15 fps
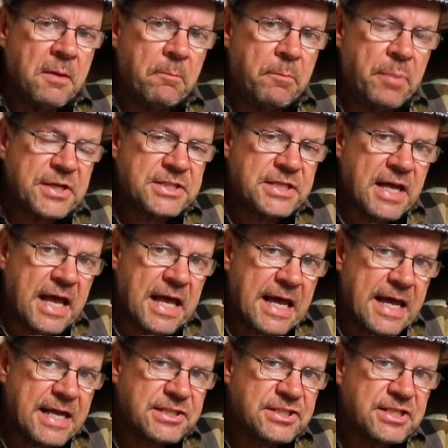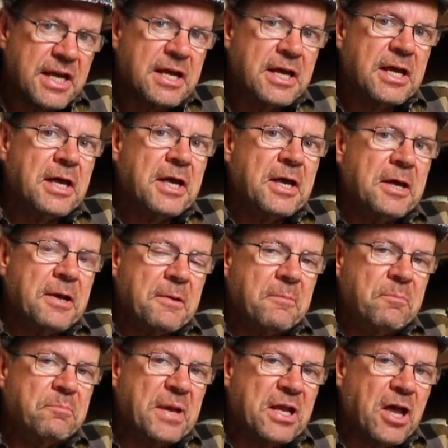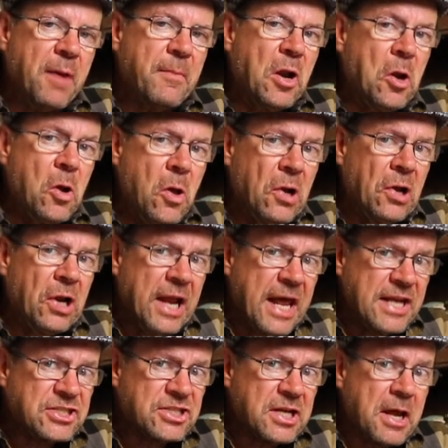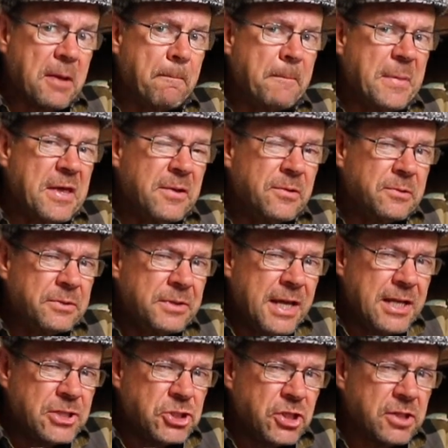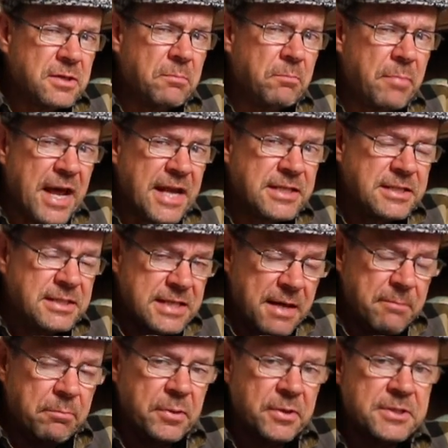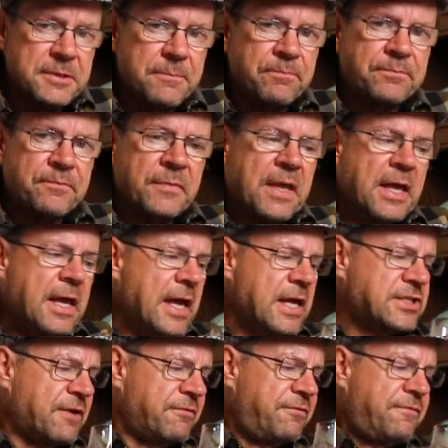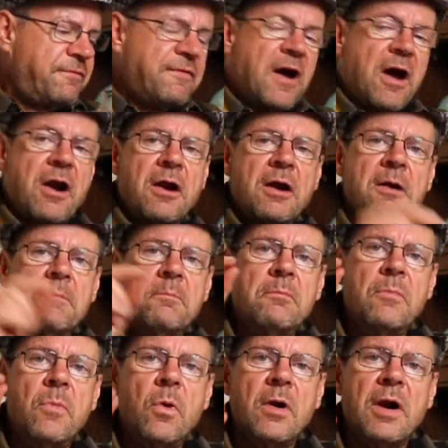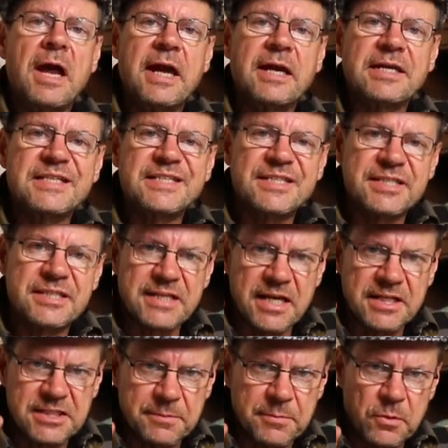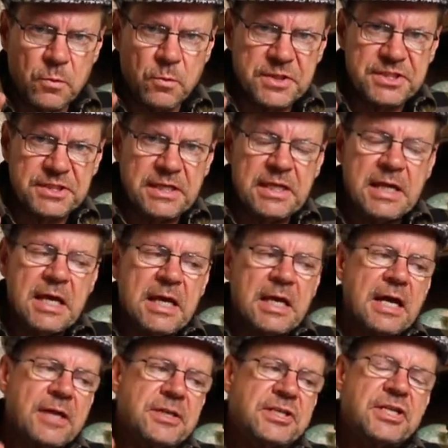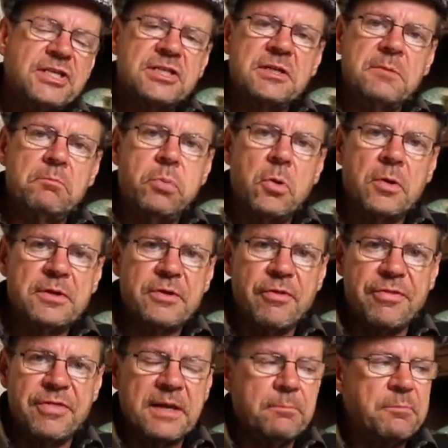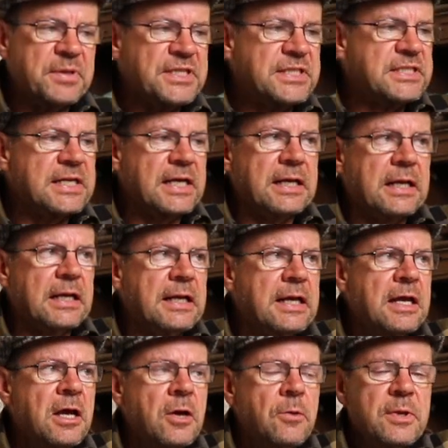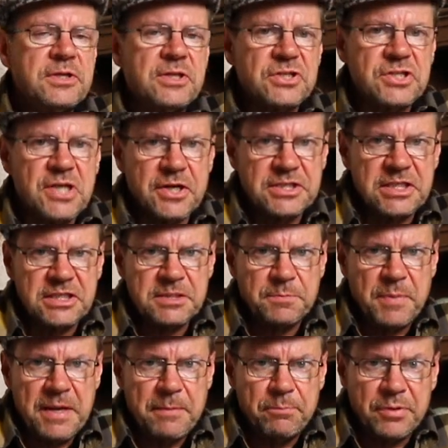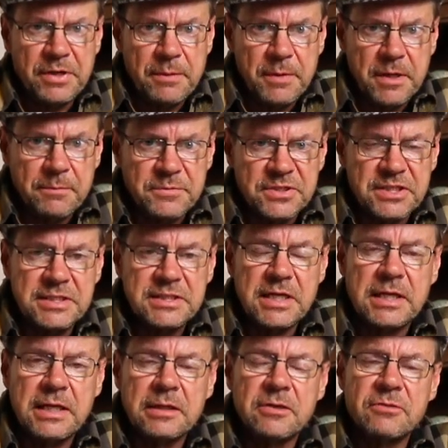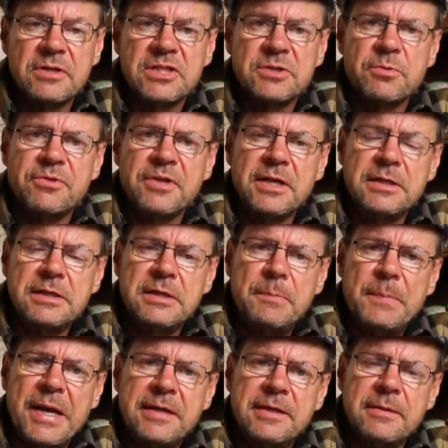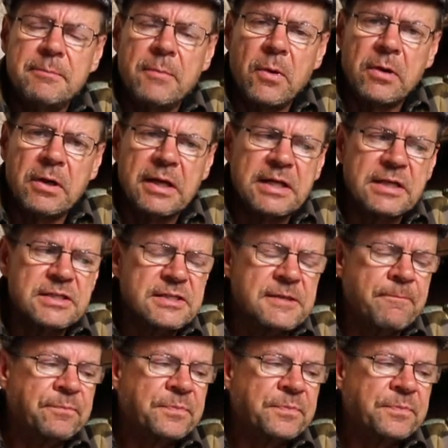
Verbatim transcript: but it has become a lot less ill-natured and bad-tempered. It's a far more accessible whisky, and this is an important thing, particularly when you're starting to pay premiums and taking the risk with independent bottlings,